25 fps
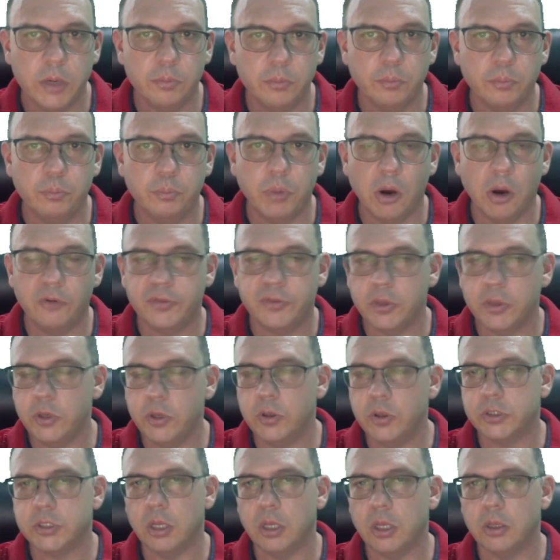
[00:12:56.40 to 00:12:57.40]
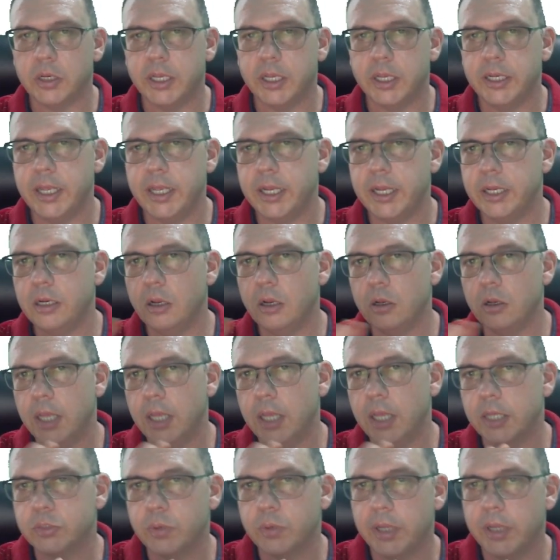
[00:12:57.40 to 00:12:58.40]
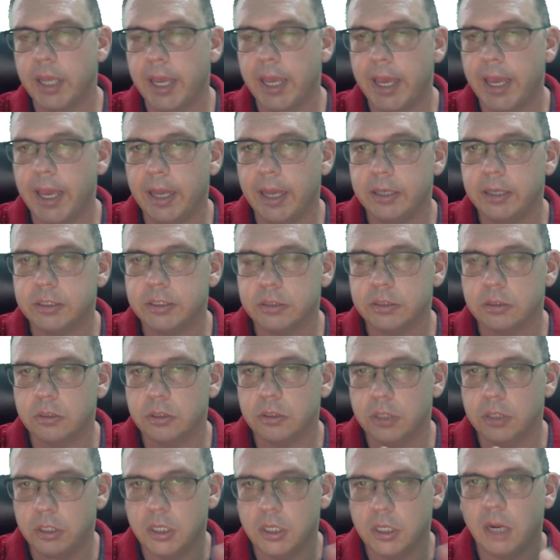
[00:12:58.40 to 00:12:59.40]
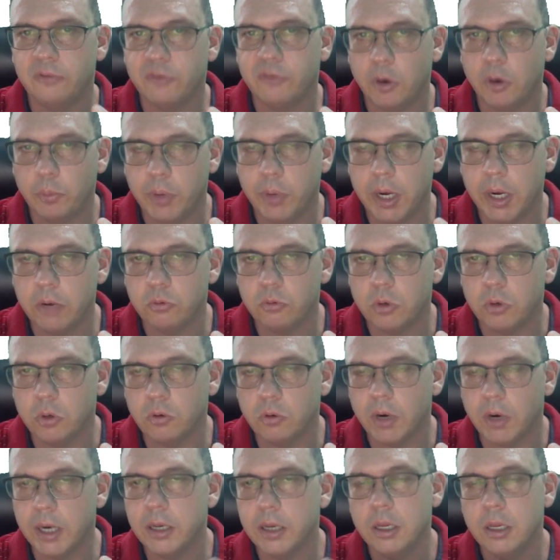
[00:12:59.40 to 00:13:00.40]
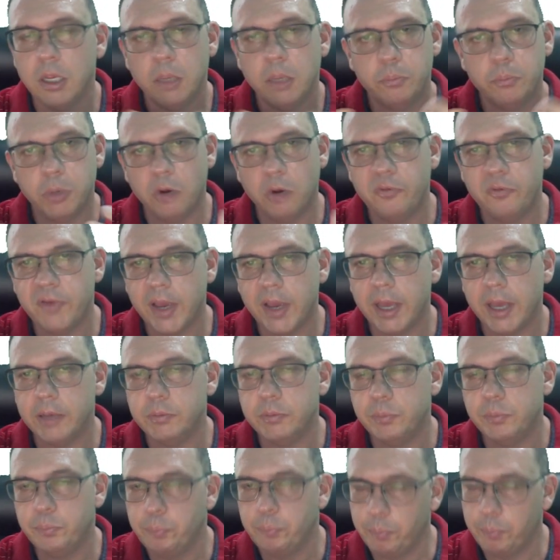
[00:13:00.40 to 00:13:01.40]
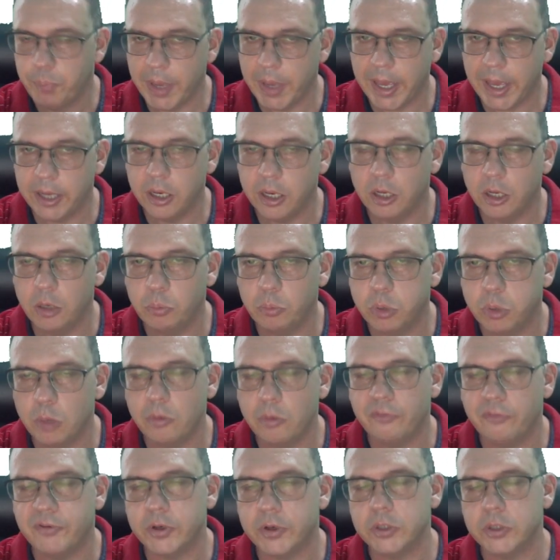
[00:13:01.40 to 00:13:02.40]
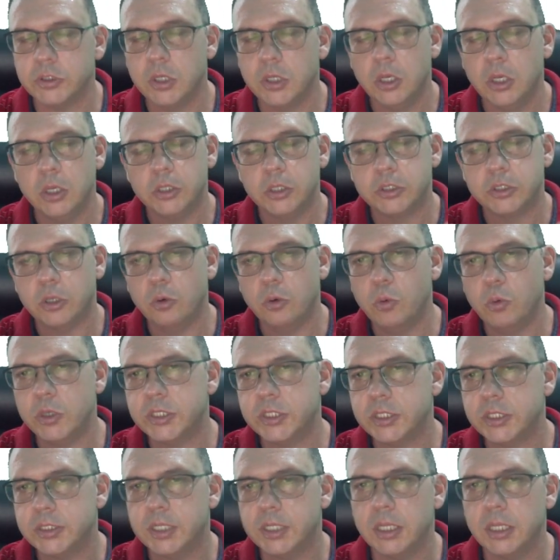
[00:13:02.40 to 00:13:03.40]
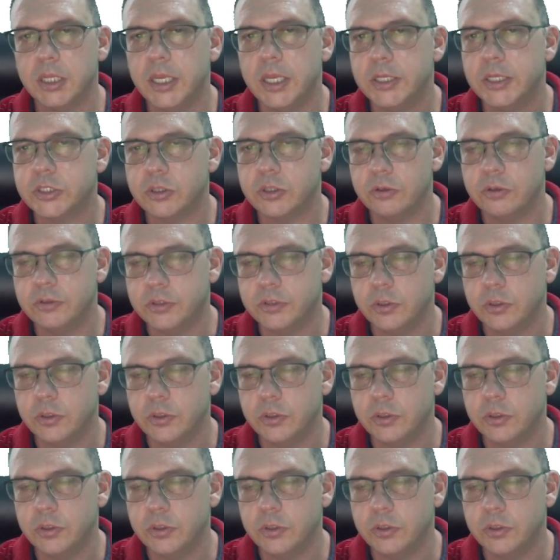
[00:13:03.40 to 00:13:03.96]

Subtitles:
both the US dollar, Canadian dollar last week had the non-farm payroll, right? Both had bad unemployment figures. So which is the lesser of the two